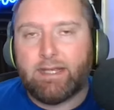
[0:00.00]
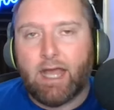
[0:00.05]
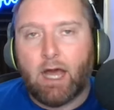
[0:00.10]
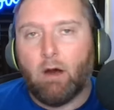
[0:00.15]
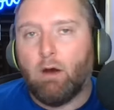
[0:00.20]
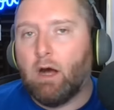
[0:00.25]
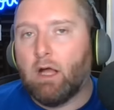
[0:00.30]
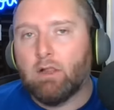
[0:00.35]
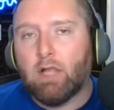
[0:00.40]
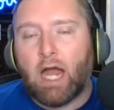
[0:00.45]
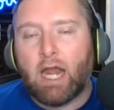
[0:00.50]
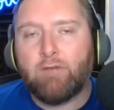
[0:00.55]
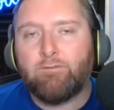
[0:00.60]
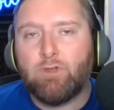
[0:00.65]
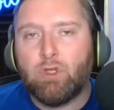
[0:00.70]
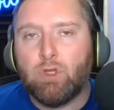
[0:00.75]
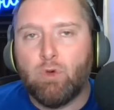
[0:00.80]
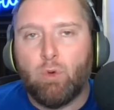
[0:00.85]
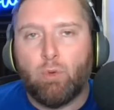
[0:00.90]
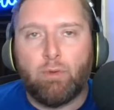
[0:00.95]
Now, a lot of
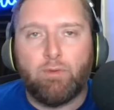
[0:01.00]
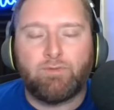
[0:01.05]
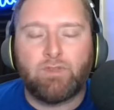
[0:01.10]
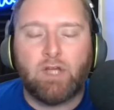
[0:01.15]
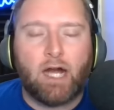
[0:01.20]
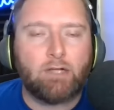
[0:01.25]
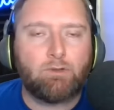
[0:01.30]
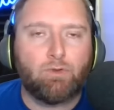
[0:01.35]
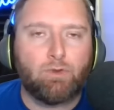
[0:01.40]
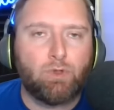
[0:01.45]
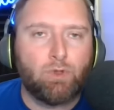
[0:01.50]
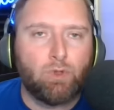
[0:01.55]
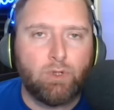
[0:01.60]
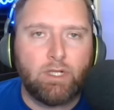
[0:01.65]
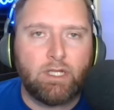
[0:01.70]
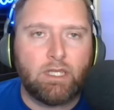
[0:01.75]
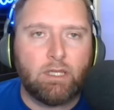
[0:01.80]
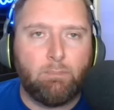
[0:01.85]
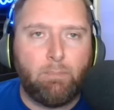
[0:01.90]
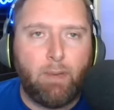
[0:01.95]
you, when we've talked
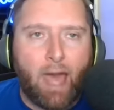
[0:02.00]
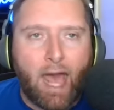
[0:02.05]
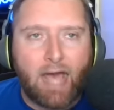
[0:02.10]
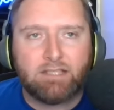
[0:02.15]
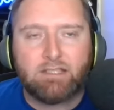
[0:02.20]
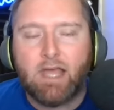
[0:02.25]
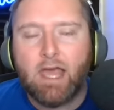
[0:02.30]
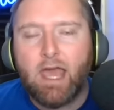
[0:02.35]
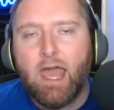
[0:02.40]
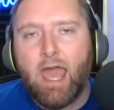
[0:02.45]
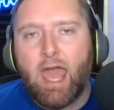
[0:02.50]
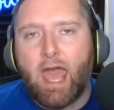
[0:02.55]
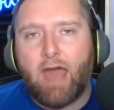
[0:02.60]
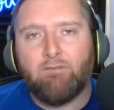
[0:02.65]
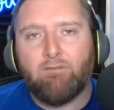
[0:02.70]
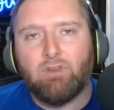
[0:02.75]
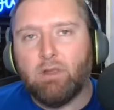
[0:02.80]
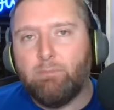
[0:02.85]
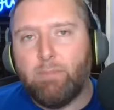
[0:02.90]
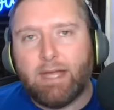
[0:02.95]
recruiting in the past,
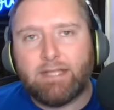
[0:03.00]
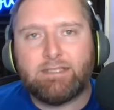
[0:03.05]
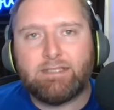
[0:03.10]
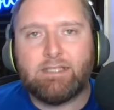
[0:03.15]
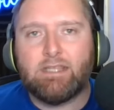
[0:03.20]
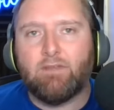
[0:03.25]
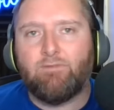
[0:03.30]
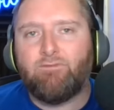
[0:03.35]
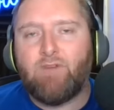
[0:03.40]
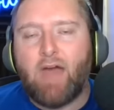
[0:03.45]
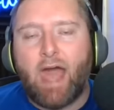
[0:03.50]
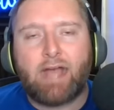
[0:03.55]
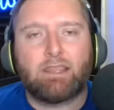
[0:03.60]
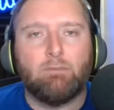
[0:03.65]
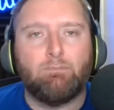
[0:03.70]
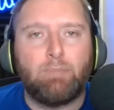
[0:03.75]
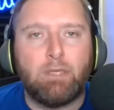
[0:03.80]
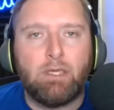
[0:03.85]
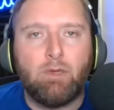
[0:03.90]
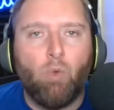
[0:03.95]
have lamented the fact
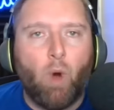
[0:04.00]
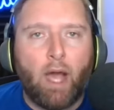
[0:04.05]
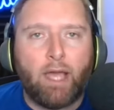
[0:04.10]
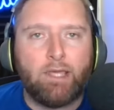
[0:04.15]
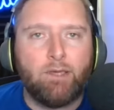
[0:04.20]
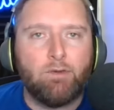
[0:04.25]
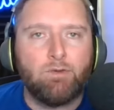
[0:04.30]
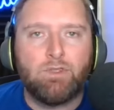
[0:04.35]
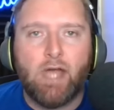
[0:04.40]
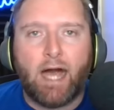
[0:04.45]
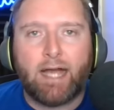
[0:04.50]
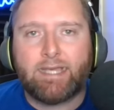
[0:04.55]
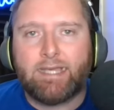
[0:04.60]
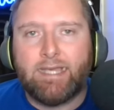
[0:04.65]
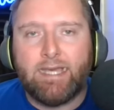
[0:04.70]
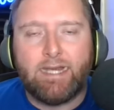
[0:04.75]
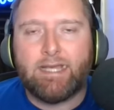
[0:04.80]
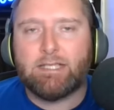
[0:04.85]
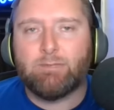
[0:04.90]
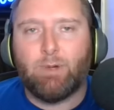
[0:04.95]
that BYU is not
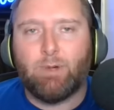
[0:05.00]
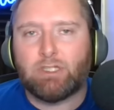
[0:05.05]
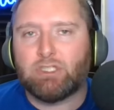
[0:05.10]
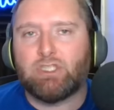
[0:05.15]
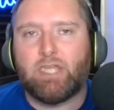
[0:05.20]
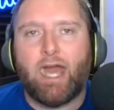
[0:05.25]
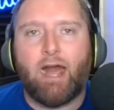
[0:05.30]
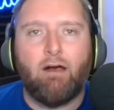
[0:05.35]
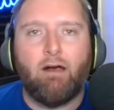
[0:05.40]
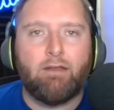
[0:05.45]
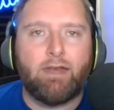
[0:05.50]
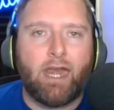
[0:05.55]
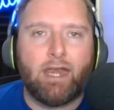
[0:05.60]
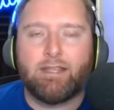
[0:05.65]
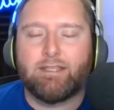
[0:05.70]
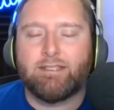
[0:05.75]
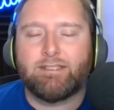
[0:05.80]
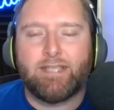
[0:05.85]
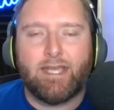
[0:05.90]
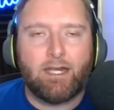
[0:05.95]
getting as much talent out
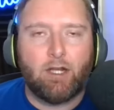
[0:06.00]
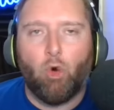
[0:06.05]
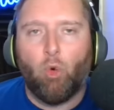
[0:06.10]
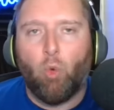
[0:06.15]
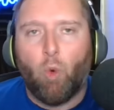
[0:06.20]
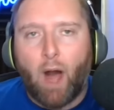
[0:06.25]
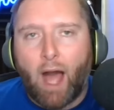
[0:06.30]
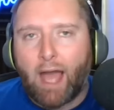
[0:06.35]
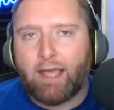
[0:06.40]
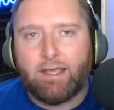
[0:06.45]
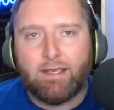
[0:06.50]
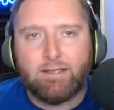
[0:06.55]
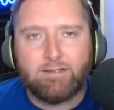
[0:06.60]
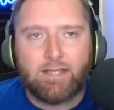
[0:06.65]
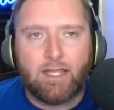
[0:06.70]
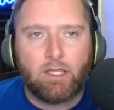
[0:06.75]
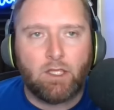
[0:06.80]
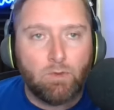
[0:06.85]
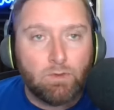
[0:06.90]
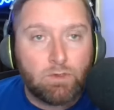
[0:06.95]
of the state of Hawaii as
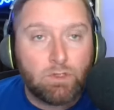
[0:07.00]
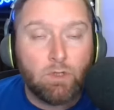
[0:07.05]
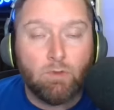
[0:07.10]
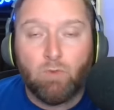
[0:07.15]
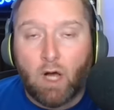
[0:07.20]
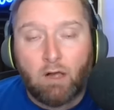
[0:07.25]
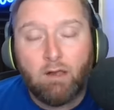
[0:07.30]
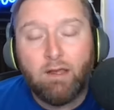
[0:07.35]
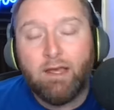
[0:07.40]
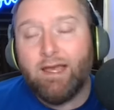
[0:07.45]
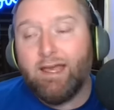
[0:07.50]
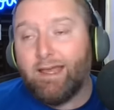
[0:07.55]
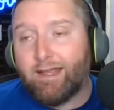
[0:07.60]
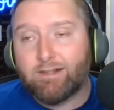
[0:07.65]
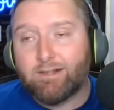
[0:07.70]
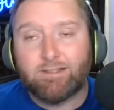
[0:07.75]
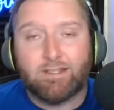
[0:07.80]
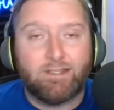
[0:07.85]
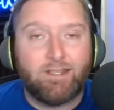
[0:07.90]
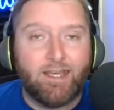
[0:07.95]
they used to. Well,
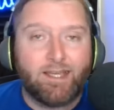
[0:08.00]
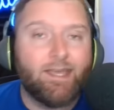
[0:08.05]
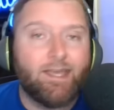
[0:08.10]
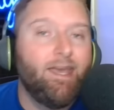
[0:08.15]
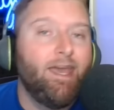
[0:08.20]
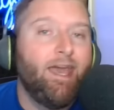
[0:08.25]
here's the thing.